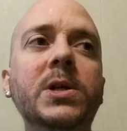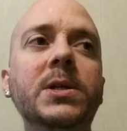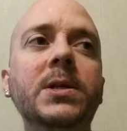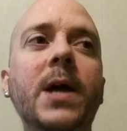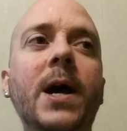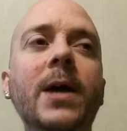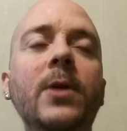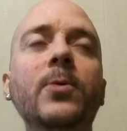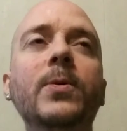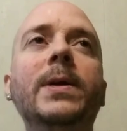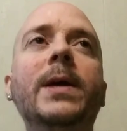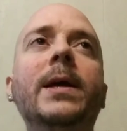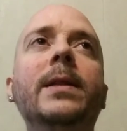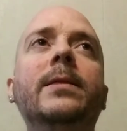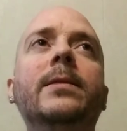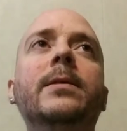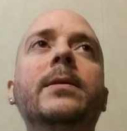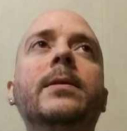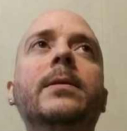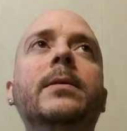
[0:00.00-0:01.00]
reason. I don't
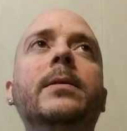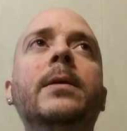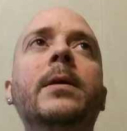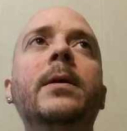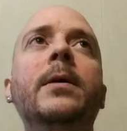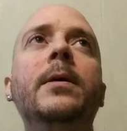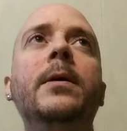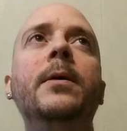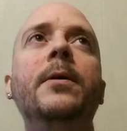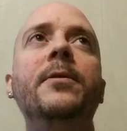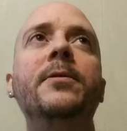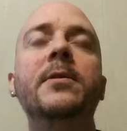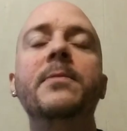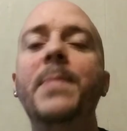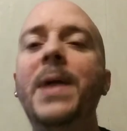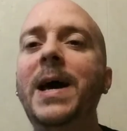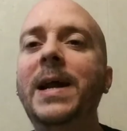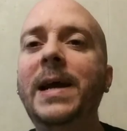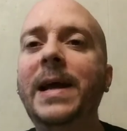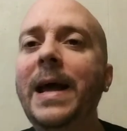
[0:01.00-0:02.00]
get the
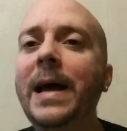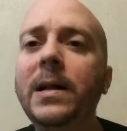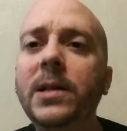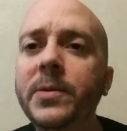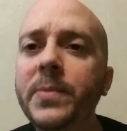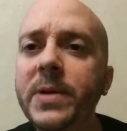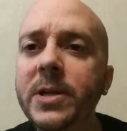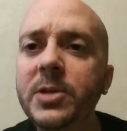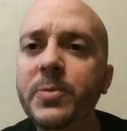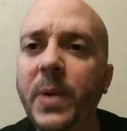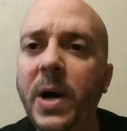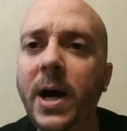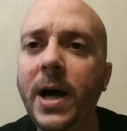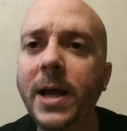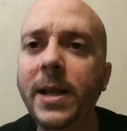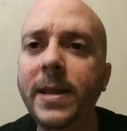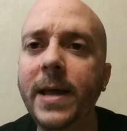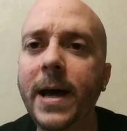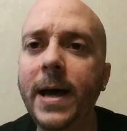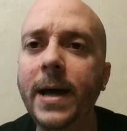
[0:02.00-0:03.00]
thematic elements
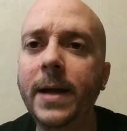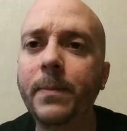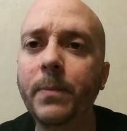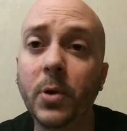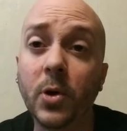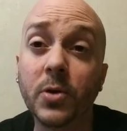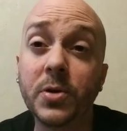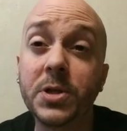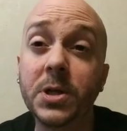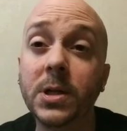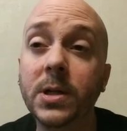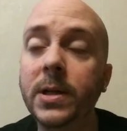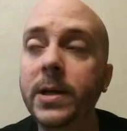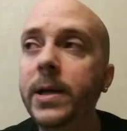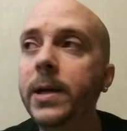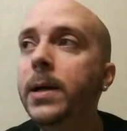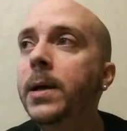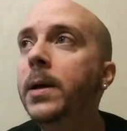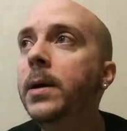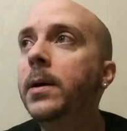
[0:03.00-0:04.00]
behind that
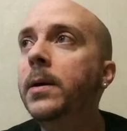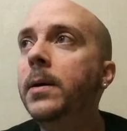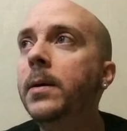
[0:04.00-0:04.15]
personally.